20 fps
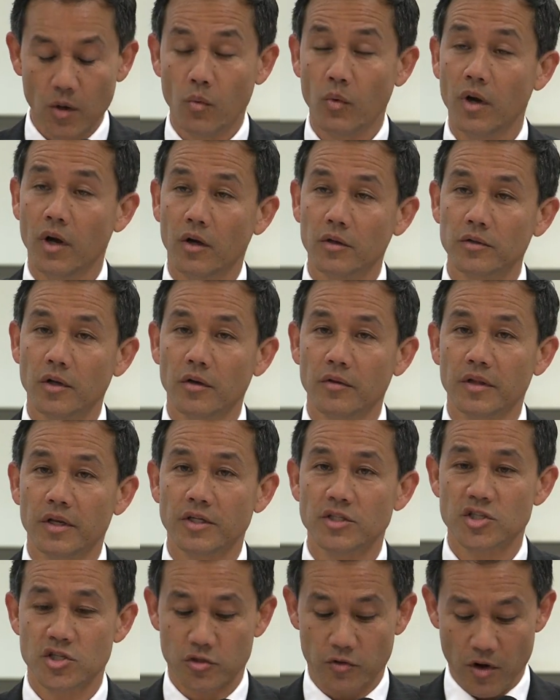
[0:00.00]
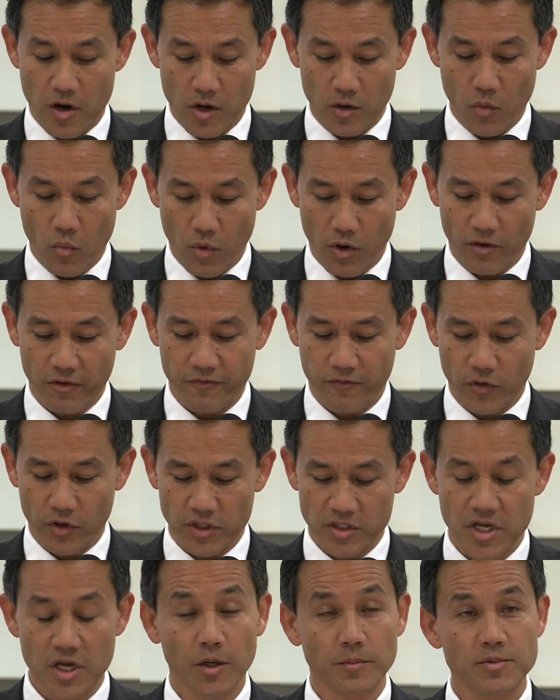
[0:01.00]
We all know that a strong
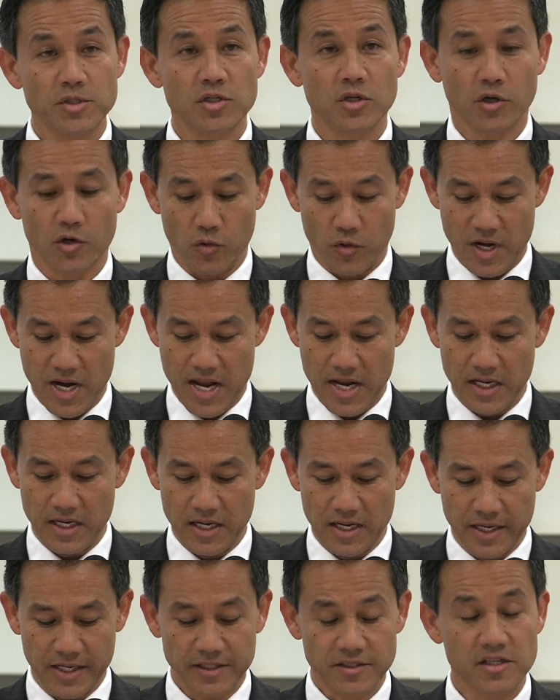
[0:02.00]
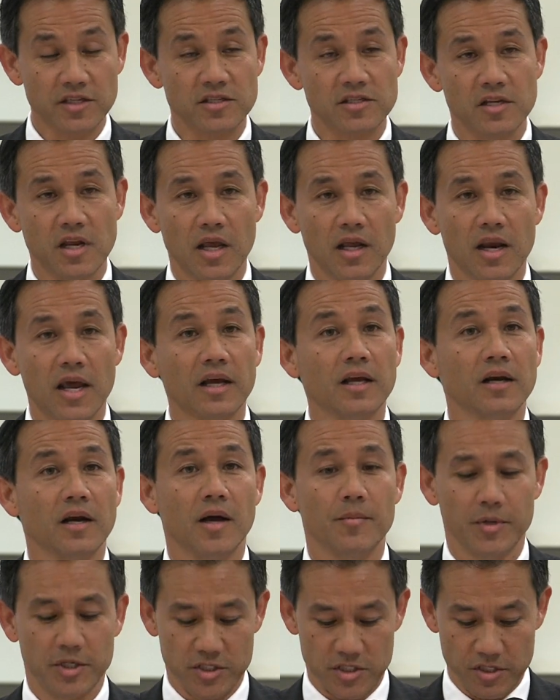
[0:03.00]
workforce helps to create and sustain
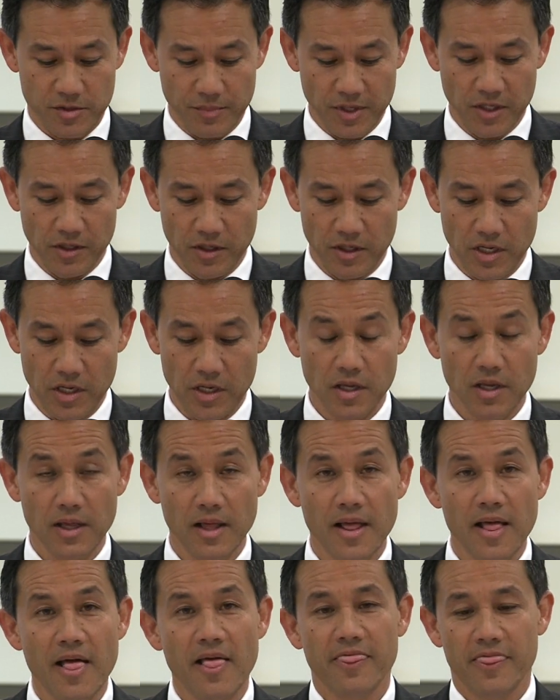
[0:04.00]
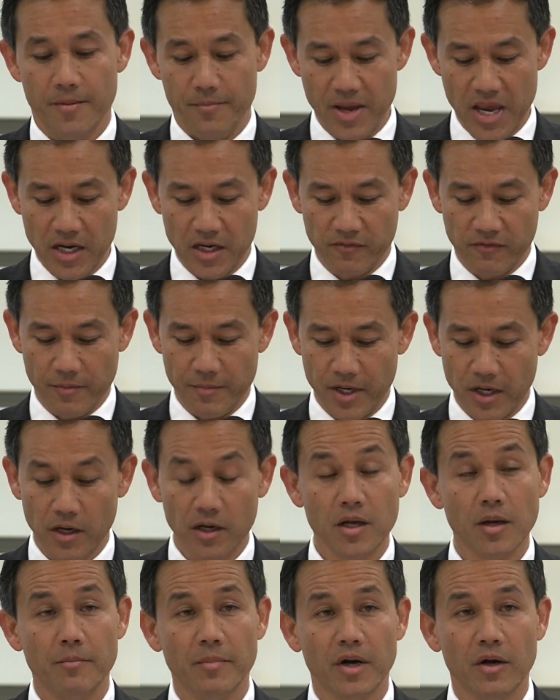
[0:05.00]
economic stability. The Bank of
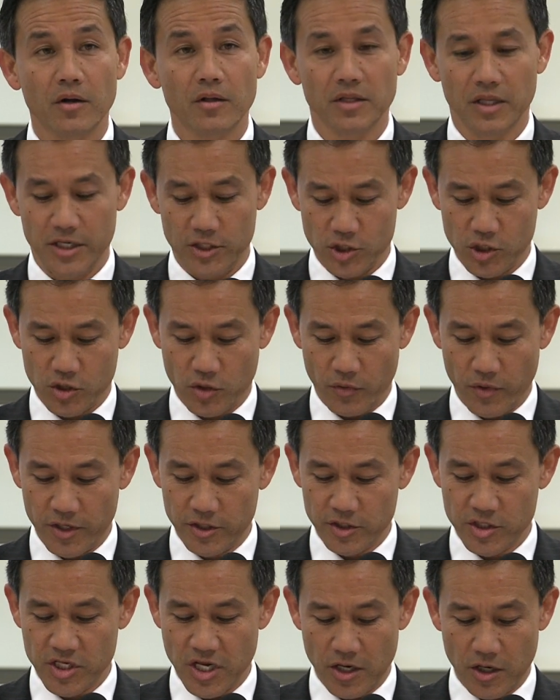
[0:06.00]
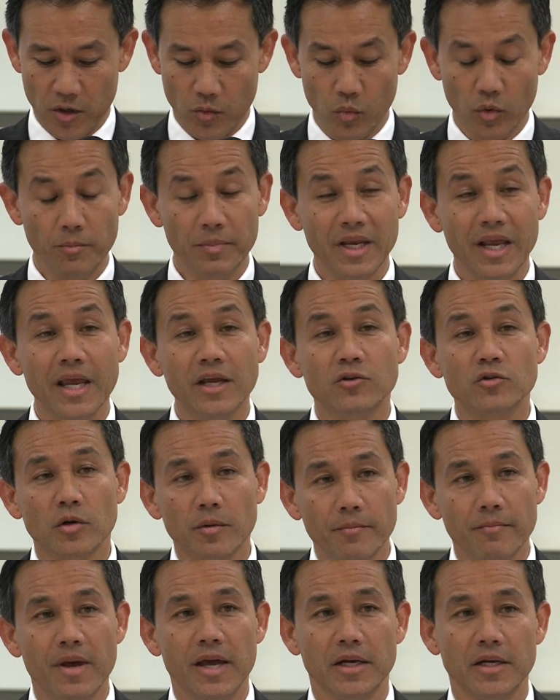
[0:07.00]
America Merrill Lynch Career Center will be a
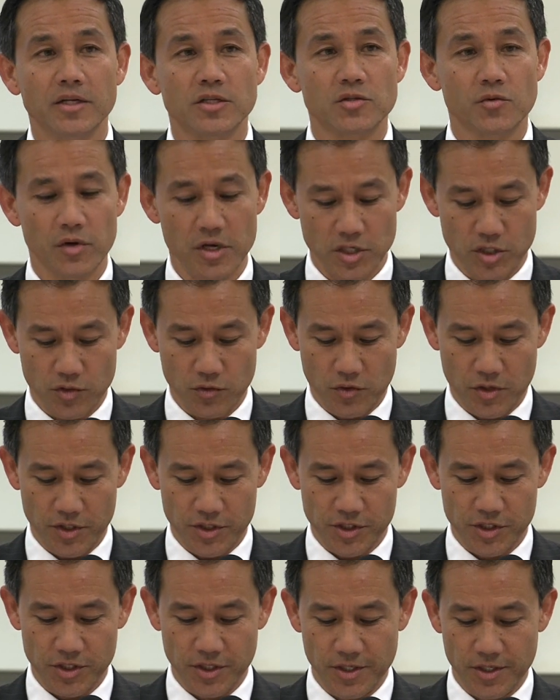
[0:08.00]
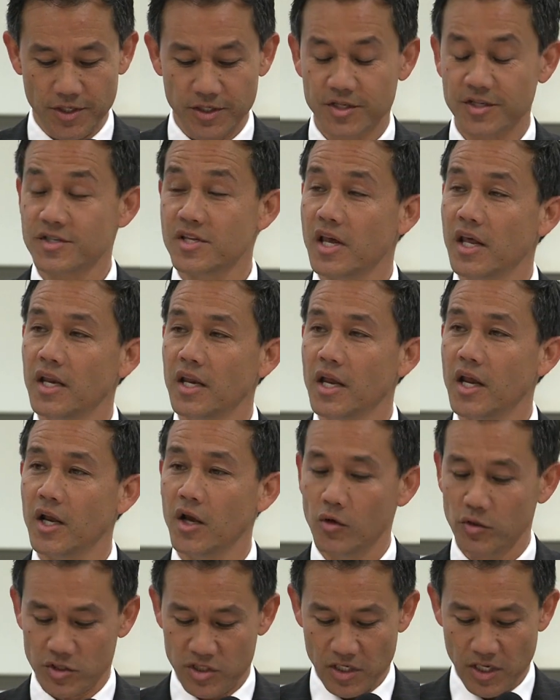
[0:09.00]
tremendous resource to San
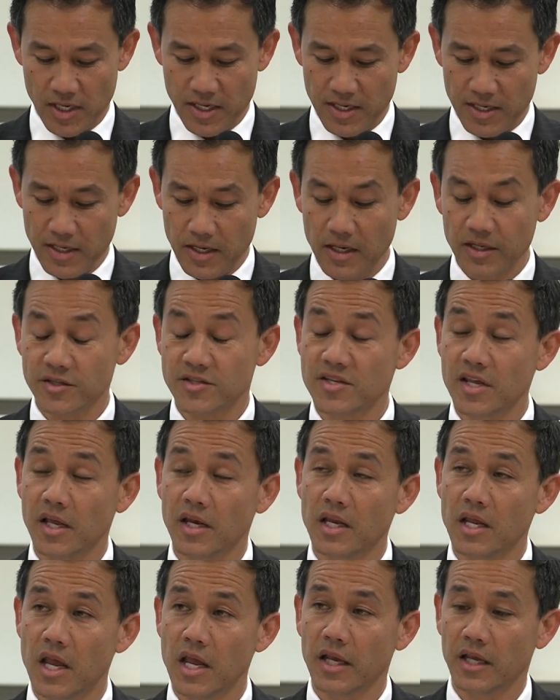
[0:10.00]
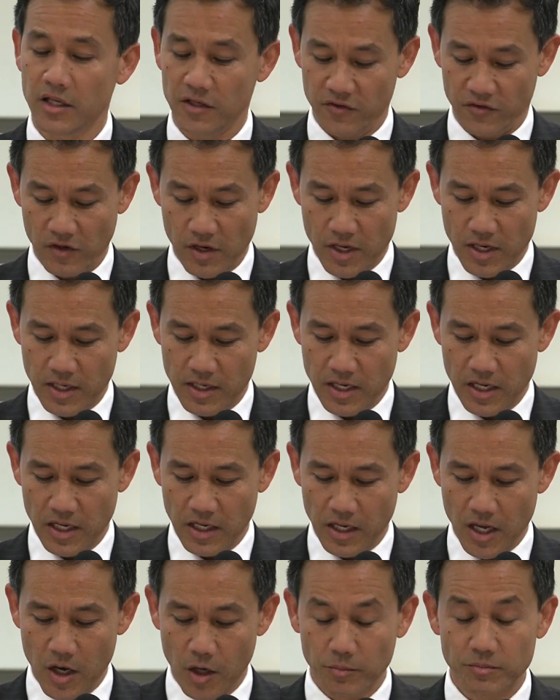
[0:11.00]
Diegans
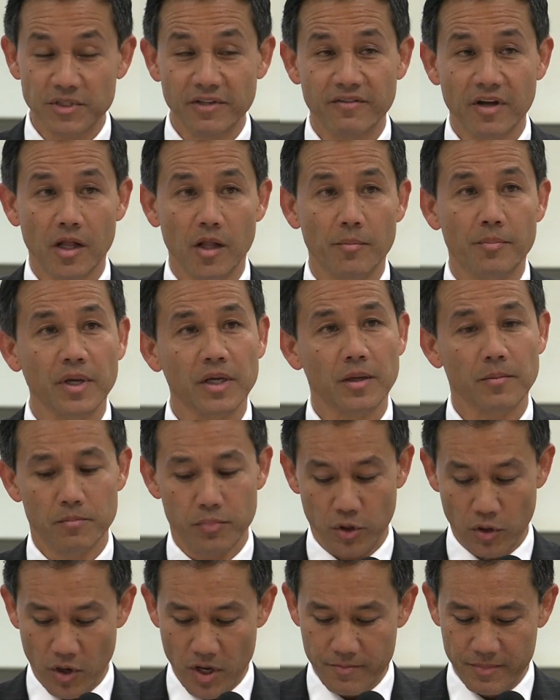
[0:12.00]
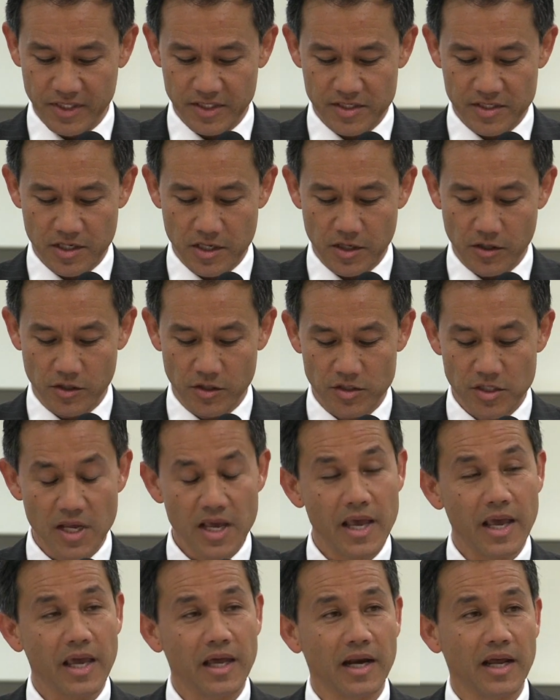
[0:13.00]
needing help developing employment skills
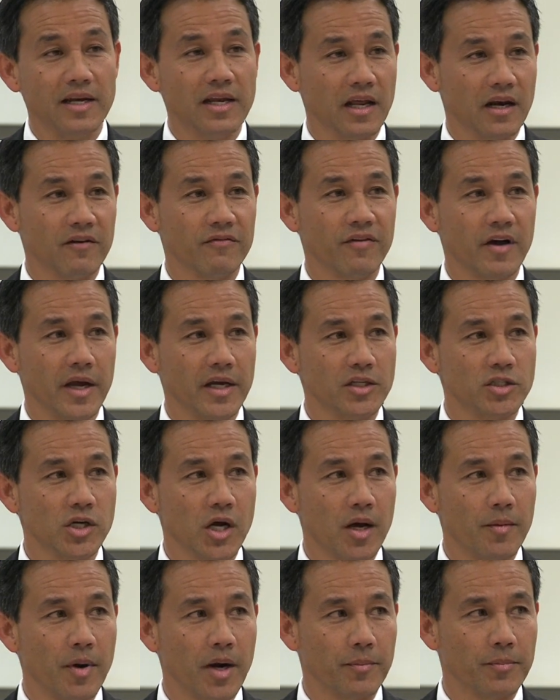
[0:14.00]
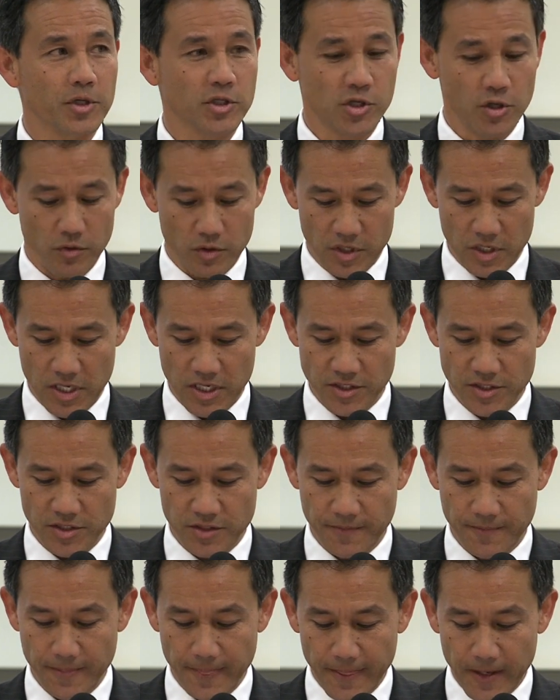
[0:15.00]
and identifying job
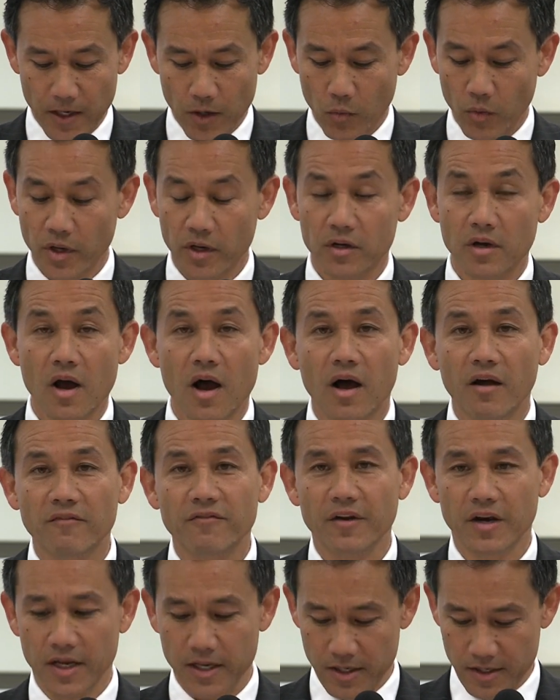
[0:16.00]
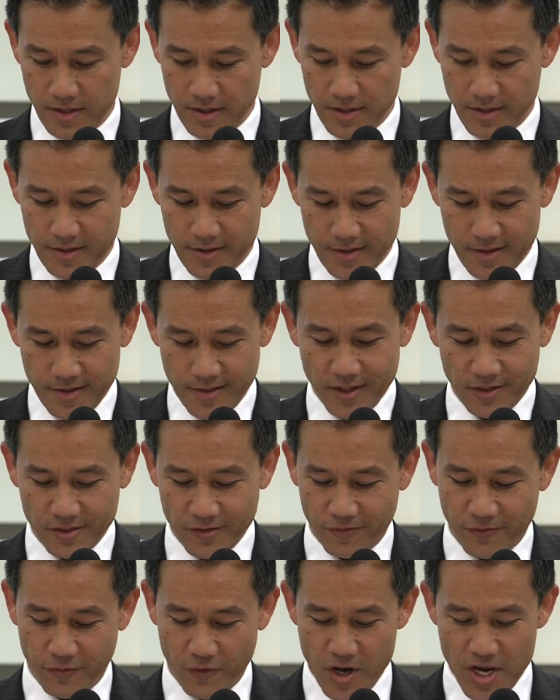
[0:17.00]
opportunities. We are confident that
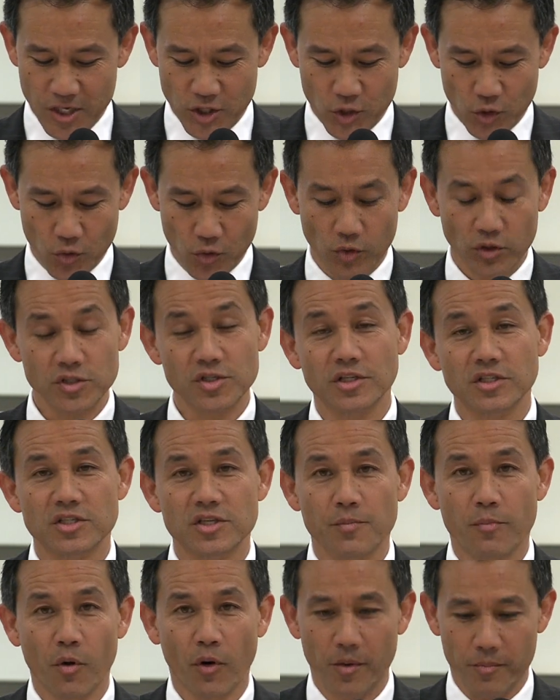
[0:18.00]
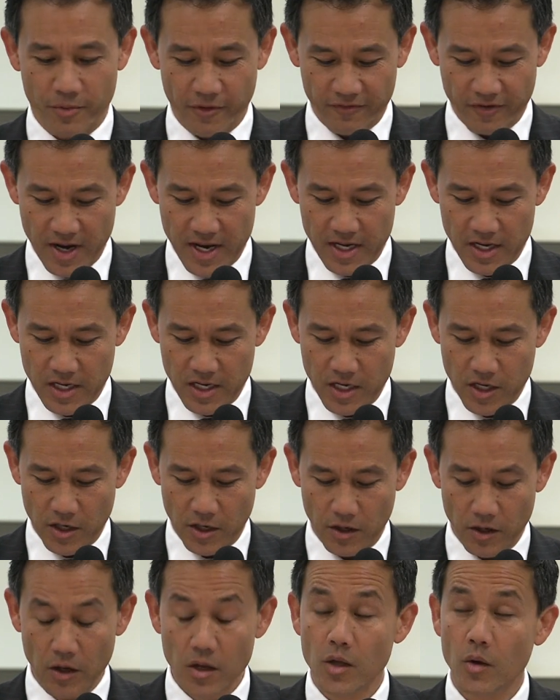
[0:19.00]
the free tools and support provided
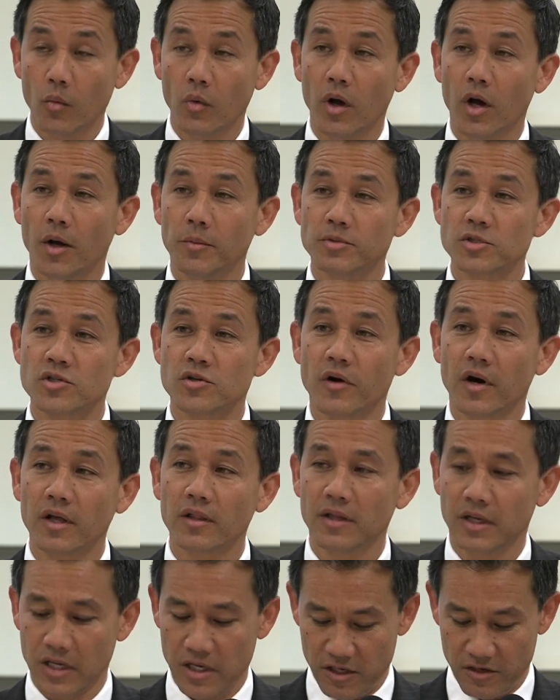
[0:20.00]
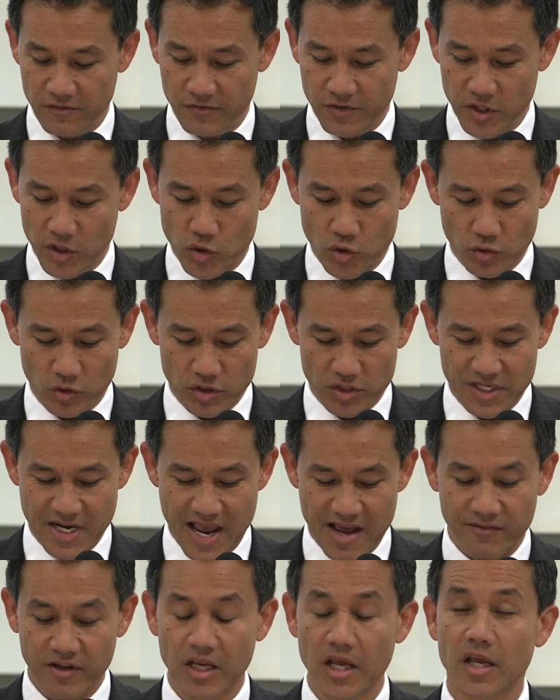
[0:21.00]
here will help struggling individuals
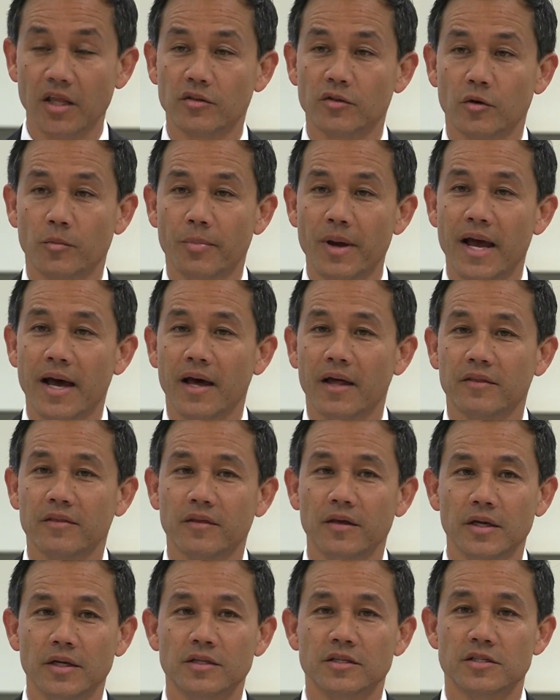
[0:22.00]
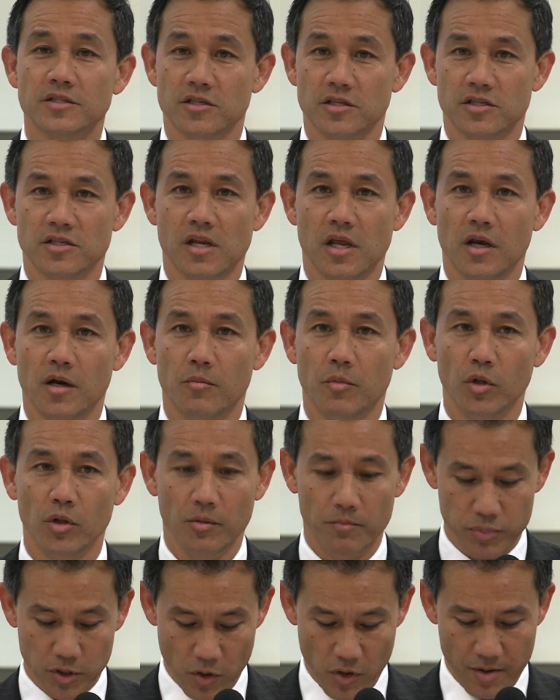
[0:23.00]
navigate their path to sustainable
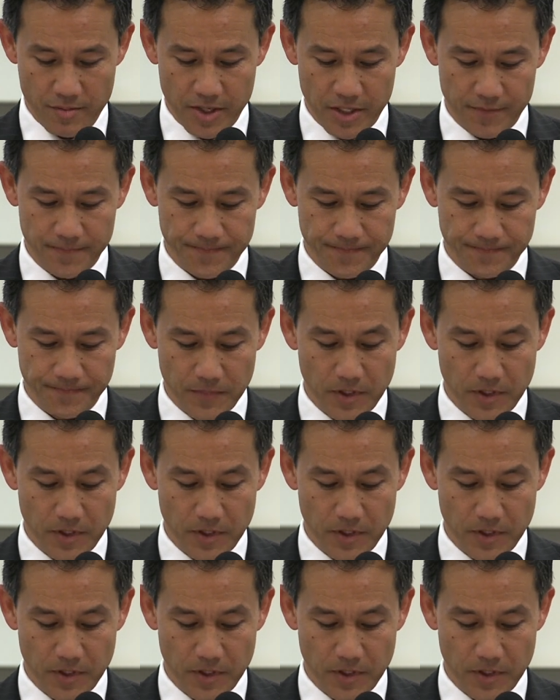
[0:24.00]
employment.